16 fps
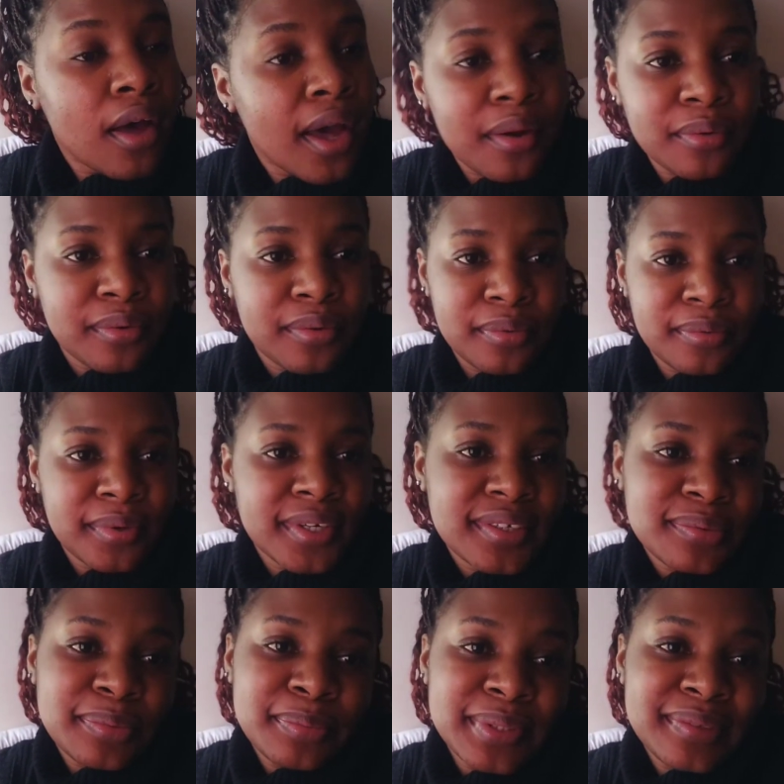I don't know what
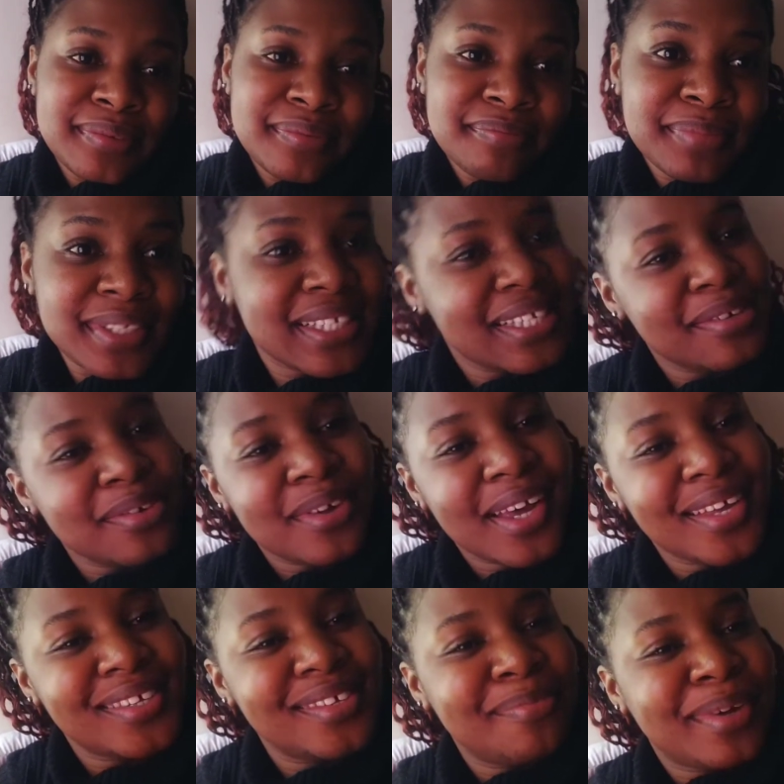it will be, but see
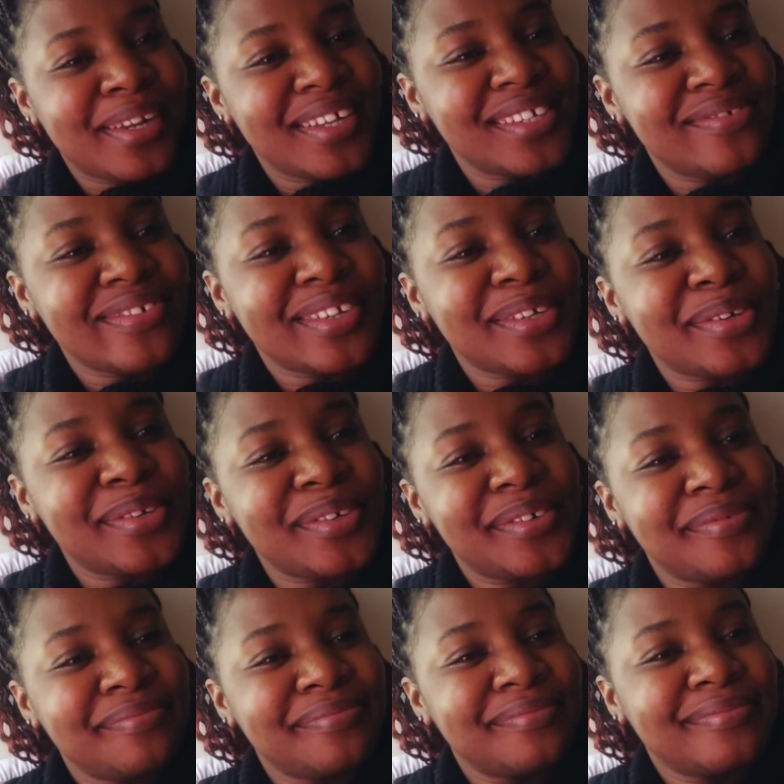you guys in my next
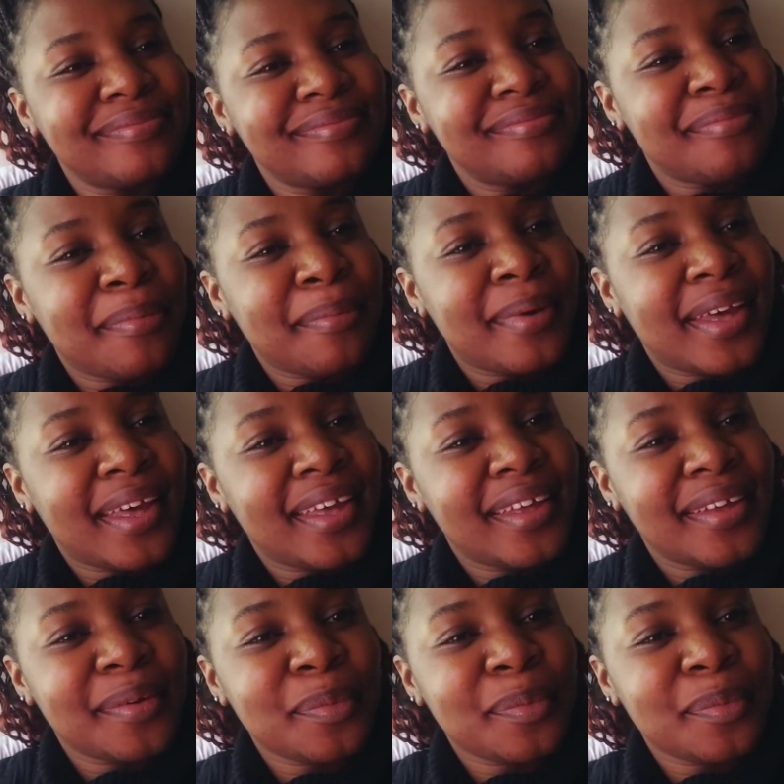video. Bye.